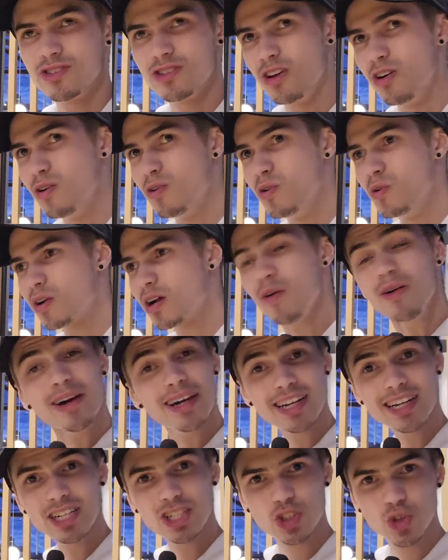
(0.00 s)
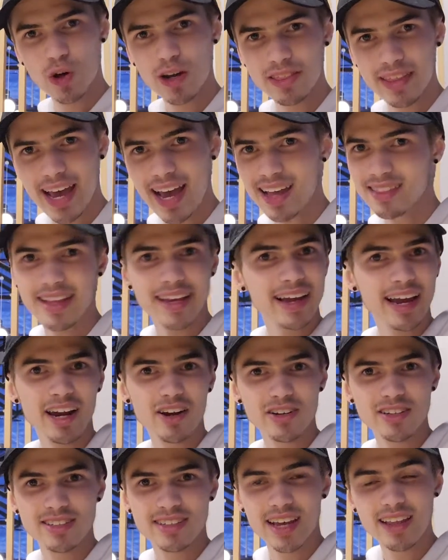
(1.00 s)
So go ahead and join that. Like I
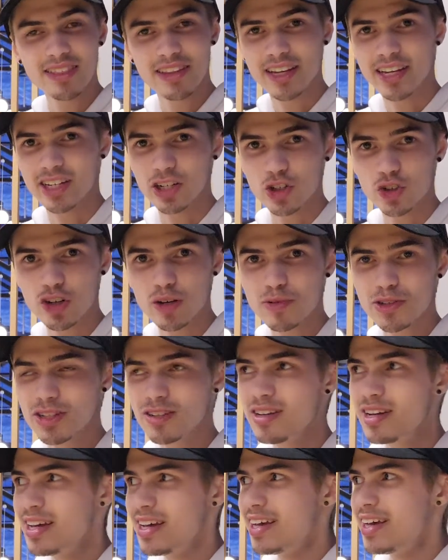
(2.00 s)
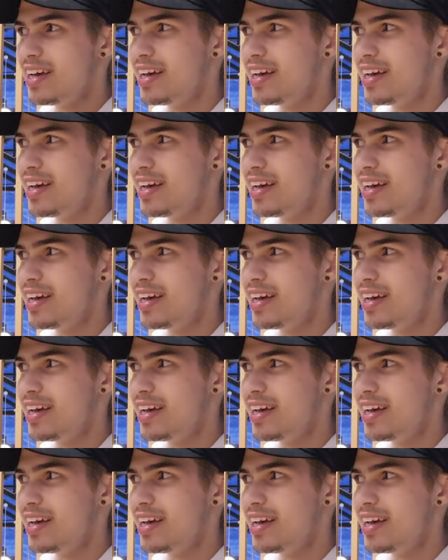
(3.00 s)
already said, link in the description.